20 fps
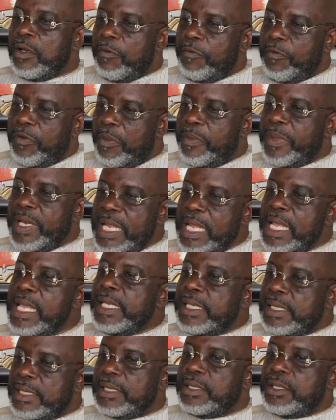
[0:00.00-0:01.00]
from
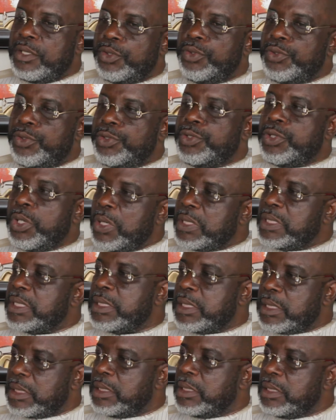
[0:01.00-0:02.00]
these
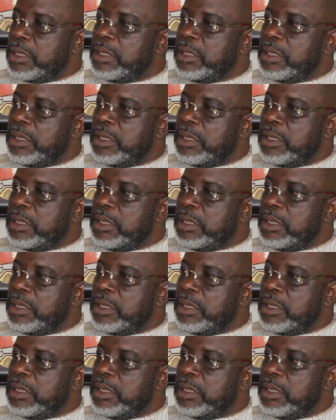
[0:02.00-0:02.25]
sources